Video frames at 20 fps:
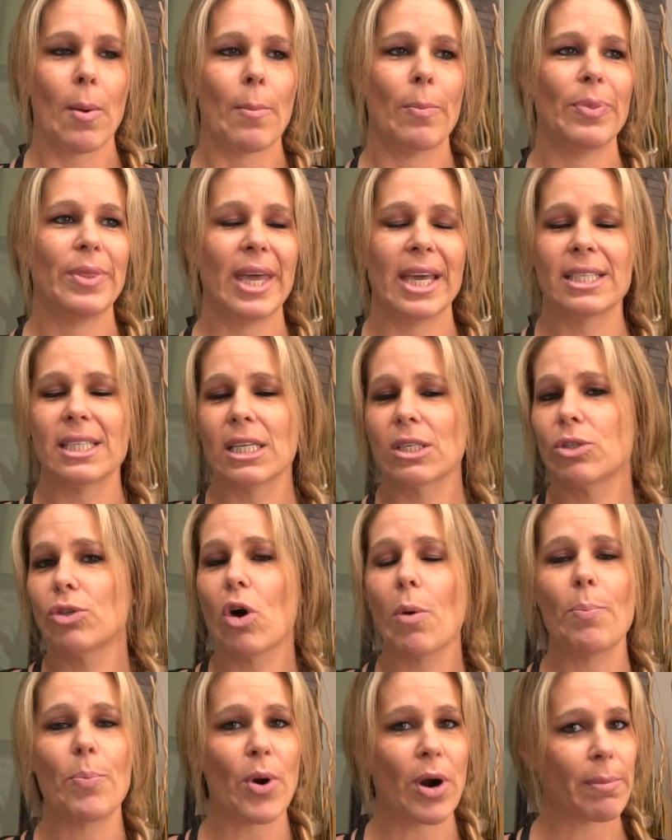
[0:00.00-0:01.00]
This is
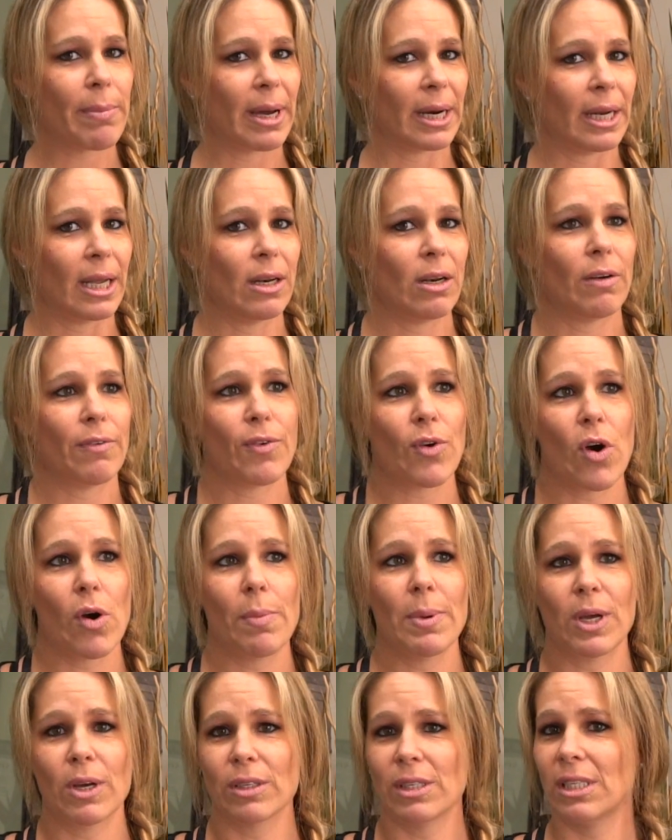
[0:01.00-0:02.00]
not permanent, of course,
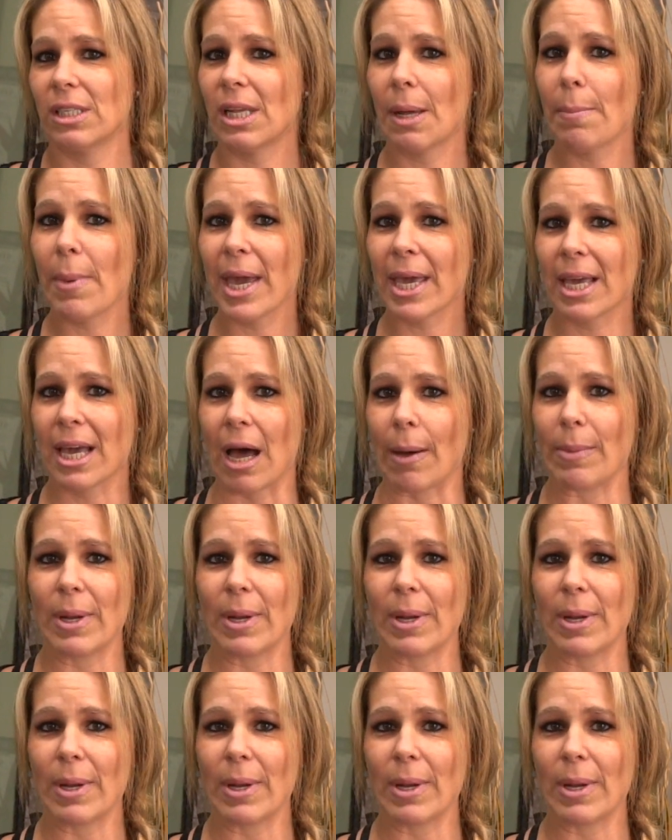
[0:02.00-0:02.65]
because it's a makeup.